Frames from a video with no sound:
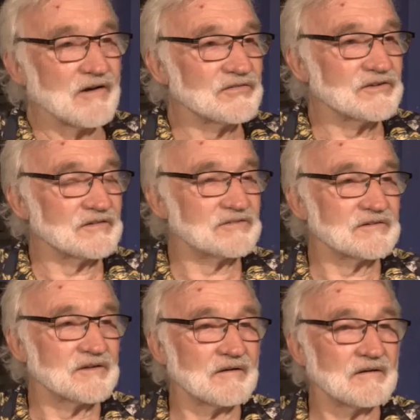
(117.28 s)
for
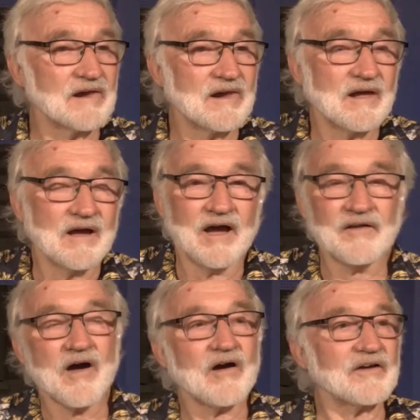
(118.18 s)
granted, you know.
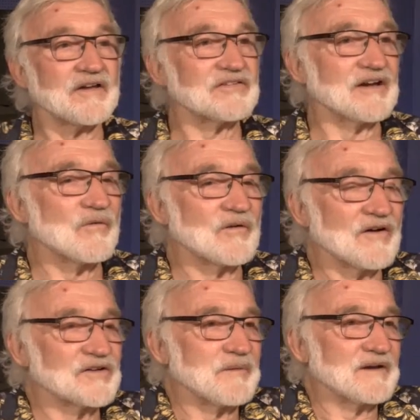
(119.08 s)
And I, I guess that
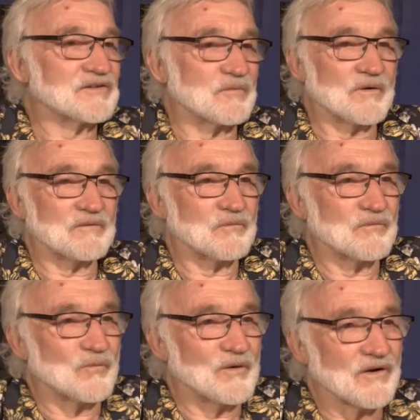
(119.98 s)
all goes back to when,
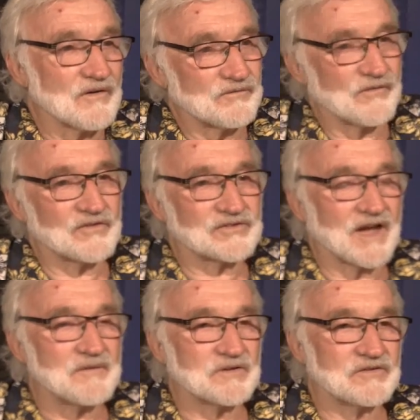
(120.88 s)
when, I
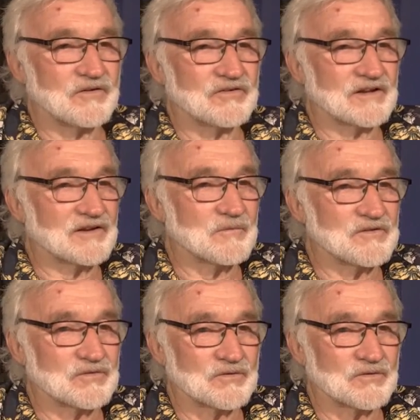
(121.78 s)
first came to New Zealand,